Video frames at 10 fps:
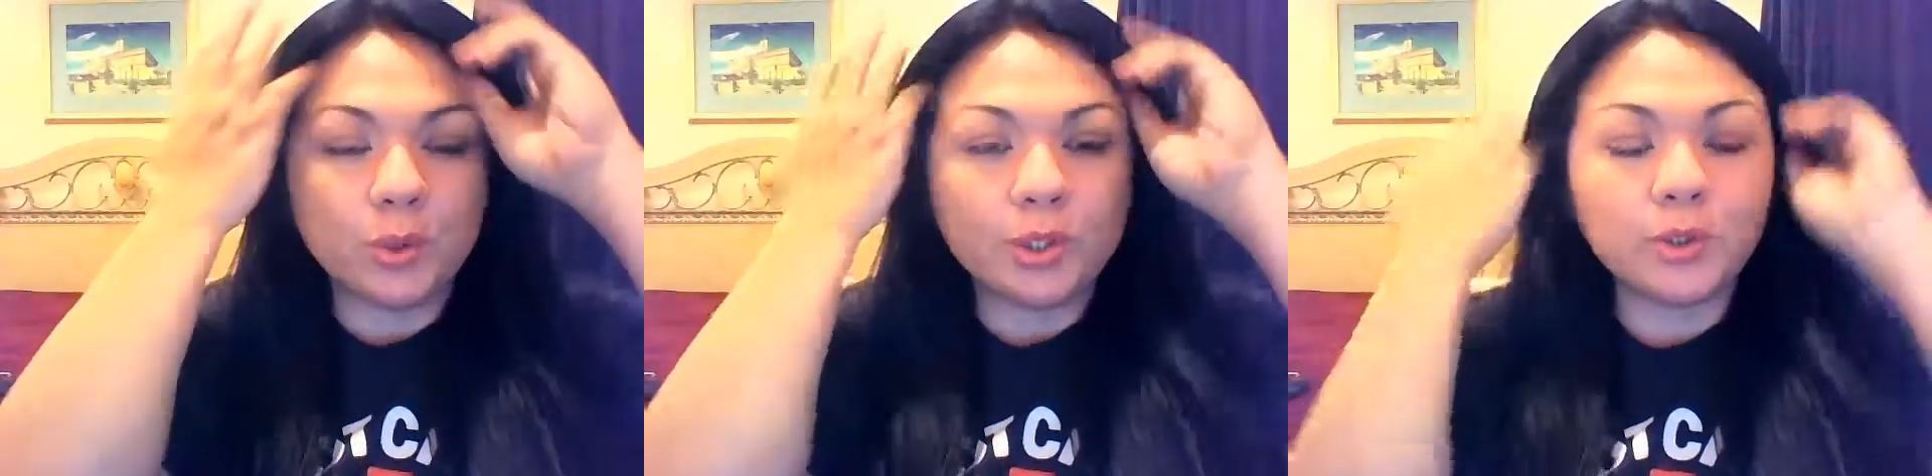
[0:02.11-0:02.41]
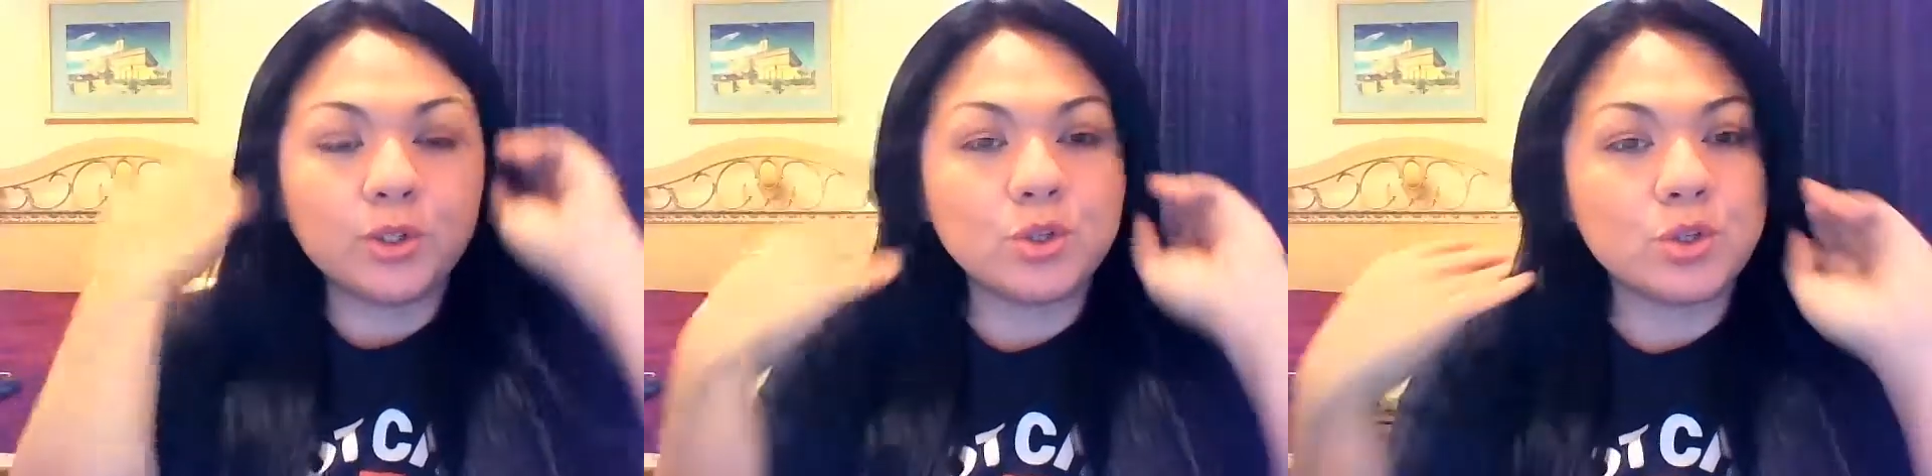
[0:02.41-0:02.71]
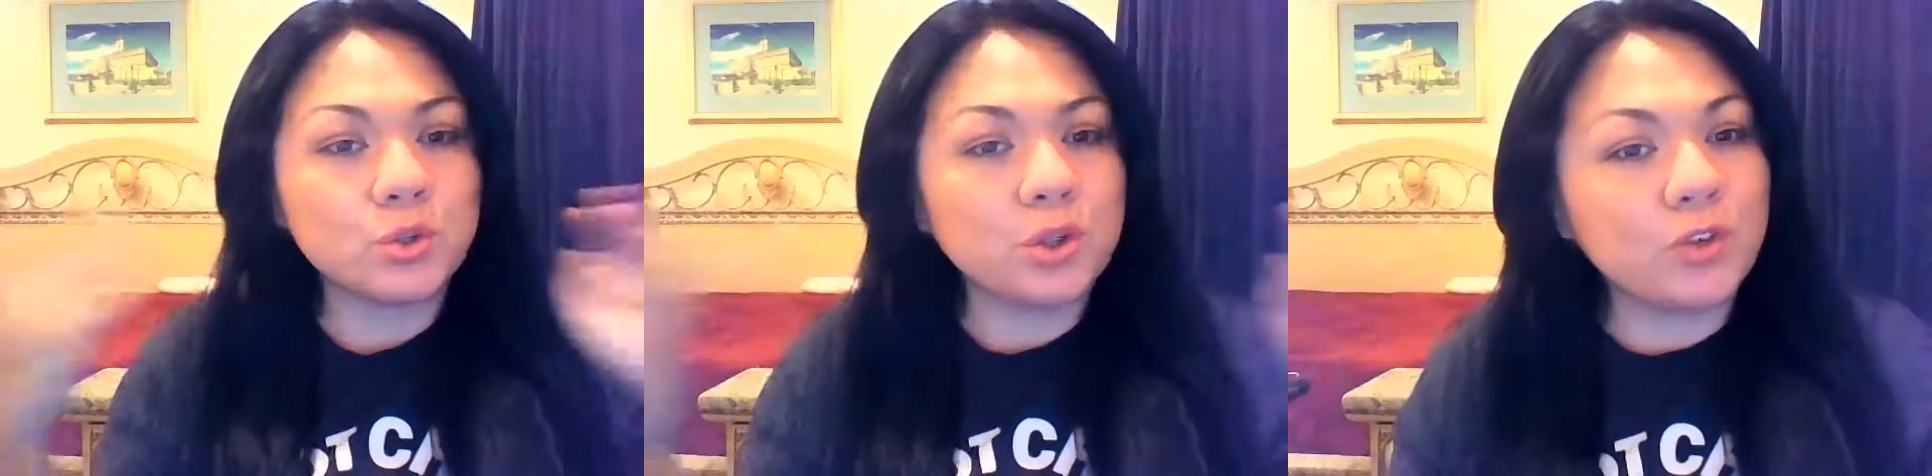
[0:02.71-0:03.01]
I'm going to do
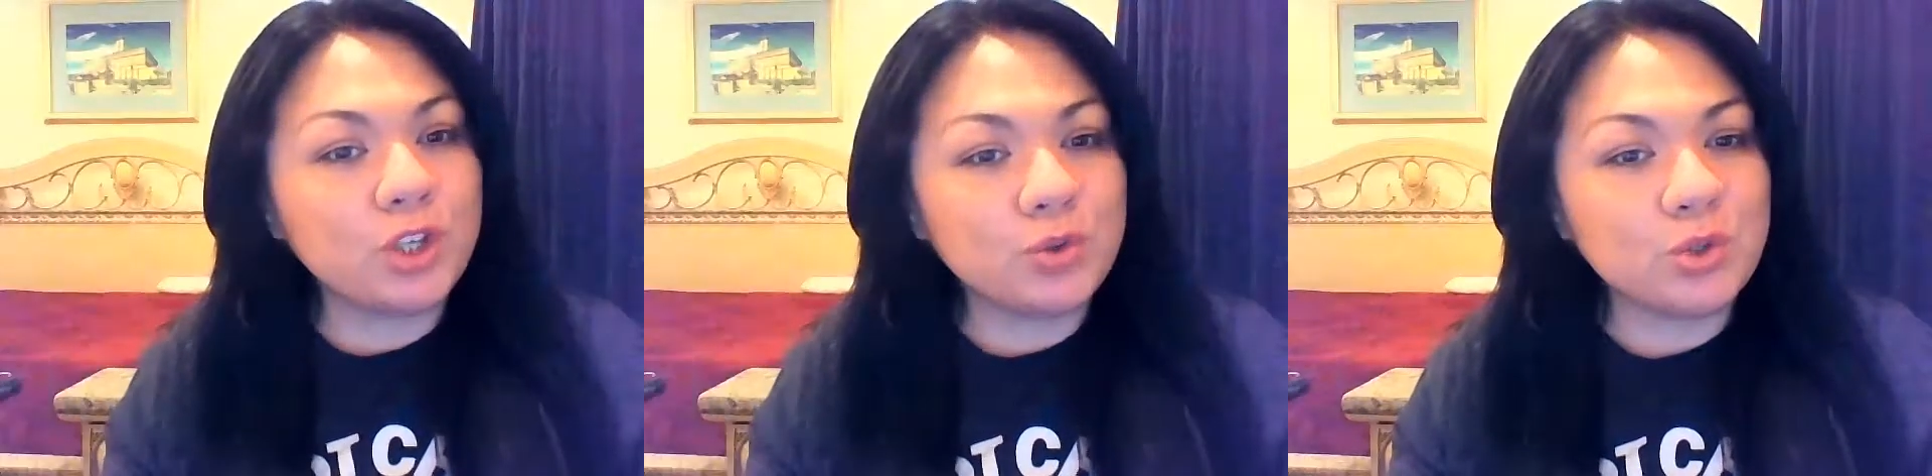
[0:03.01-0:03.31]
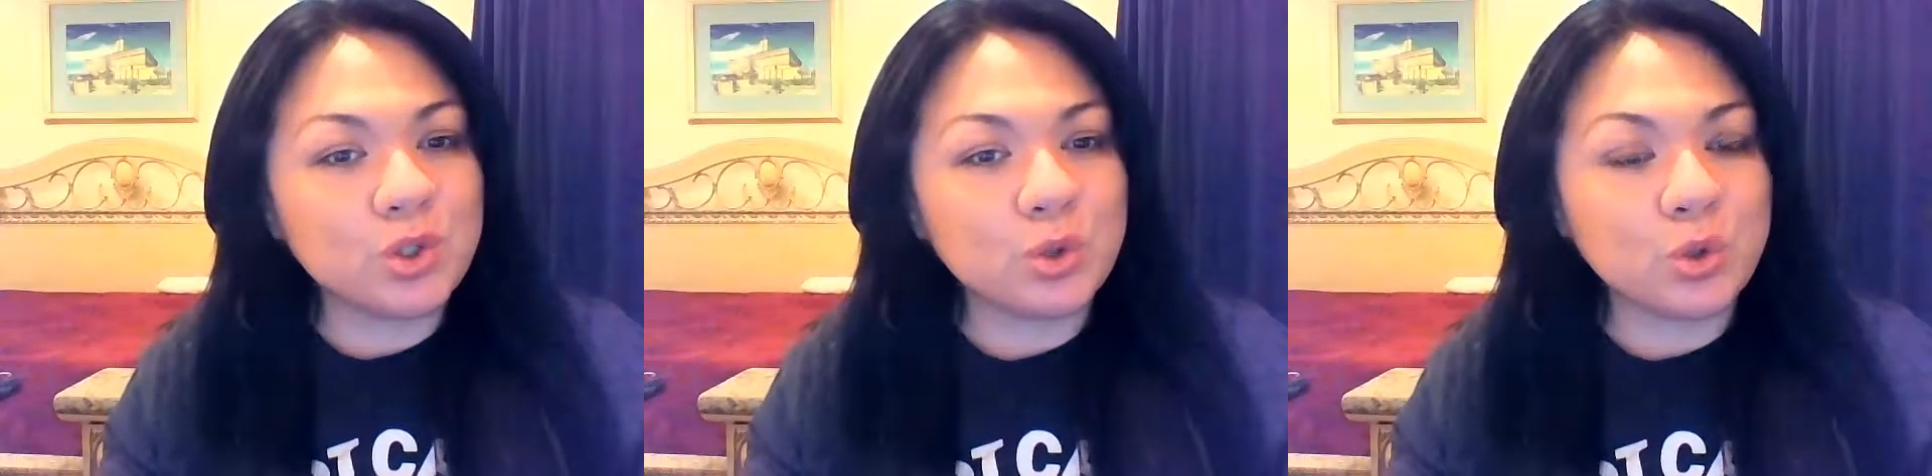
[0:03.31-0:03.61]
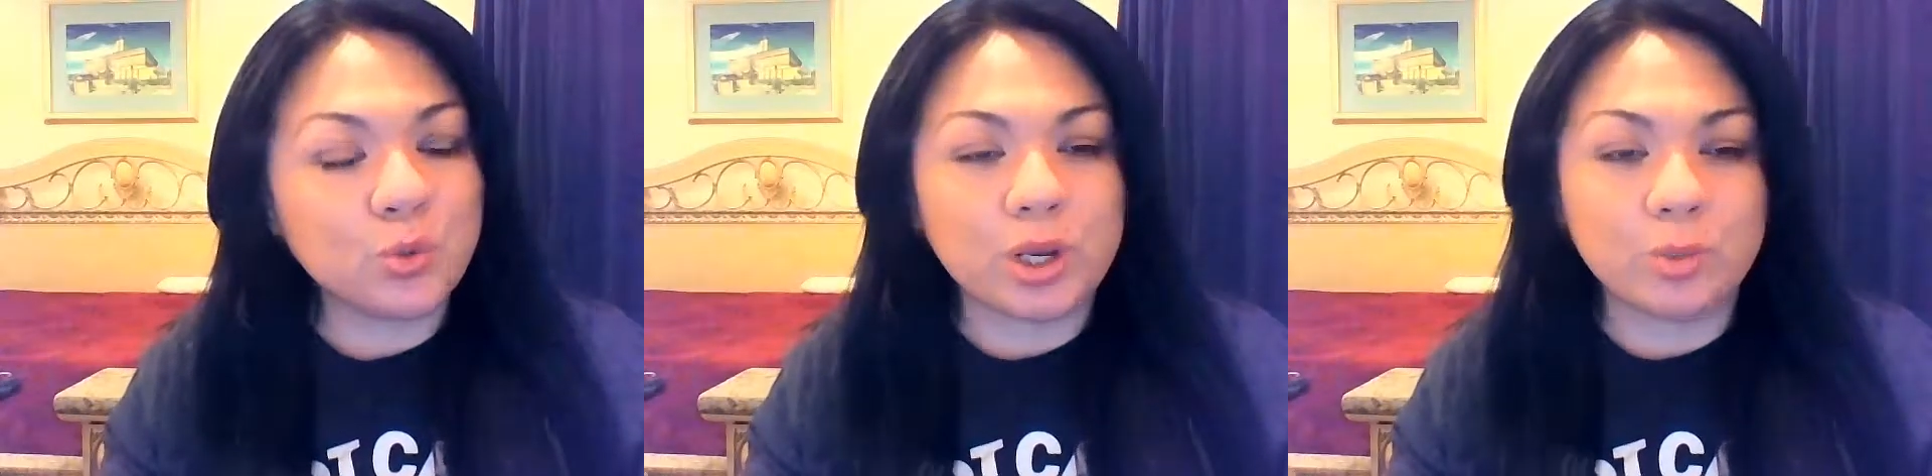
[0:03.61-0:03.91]
this quick video to show you what